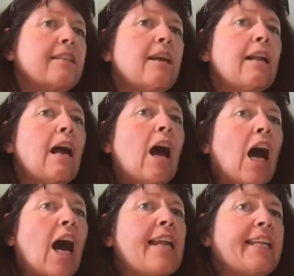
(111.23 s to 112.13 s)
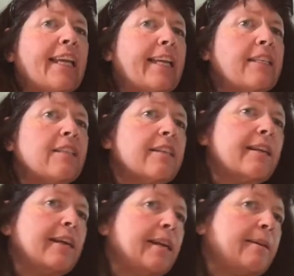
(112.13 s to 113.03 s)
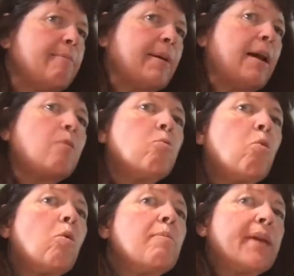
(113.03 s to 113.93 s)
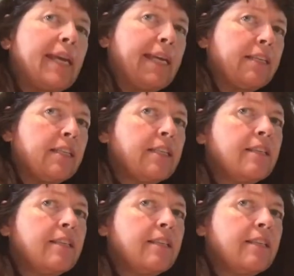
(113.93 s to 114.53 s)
not a hot heat, but a warm heat.